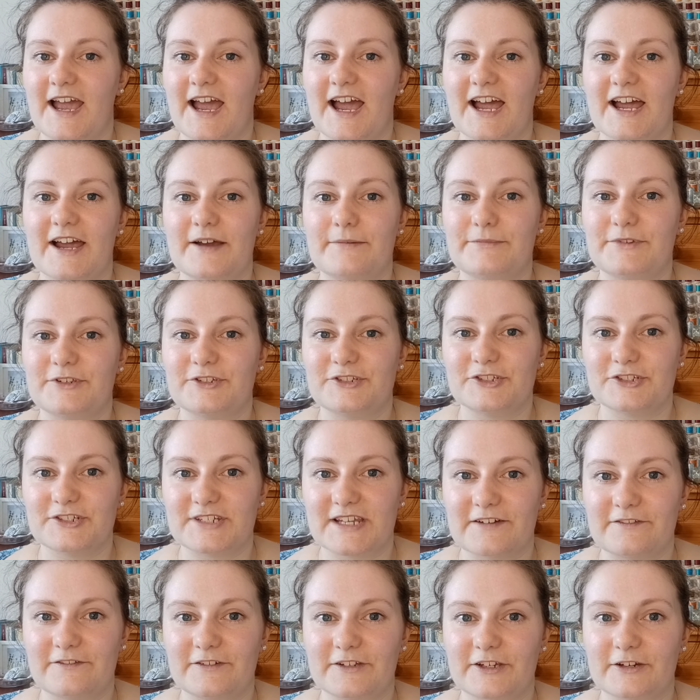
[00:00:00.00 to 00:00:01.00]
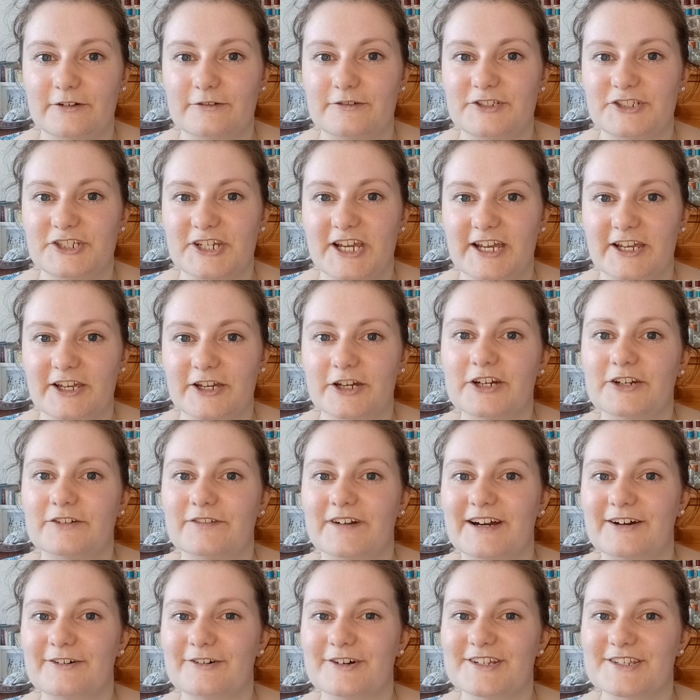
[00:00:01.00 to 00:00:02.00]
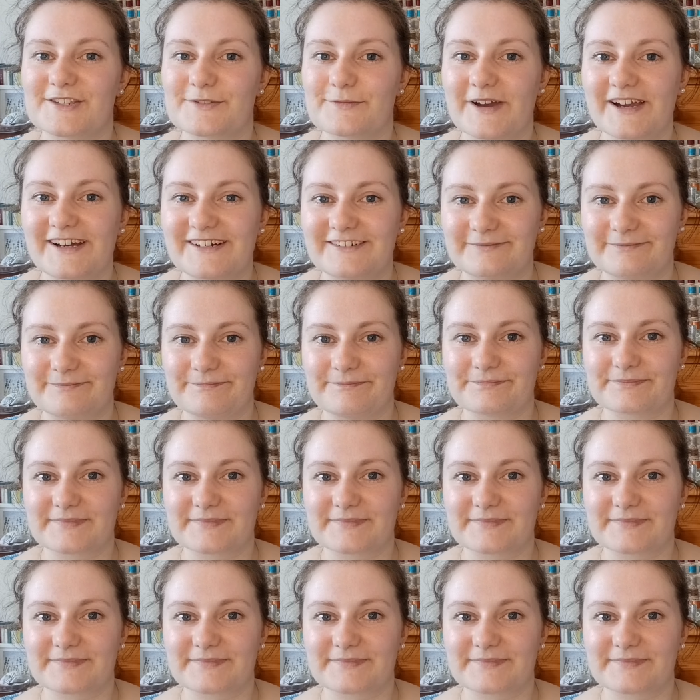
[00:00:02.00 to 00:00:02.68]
Um, you should definitely go and check her out as well.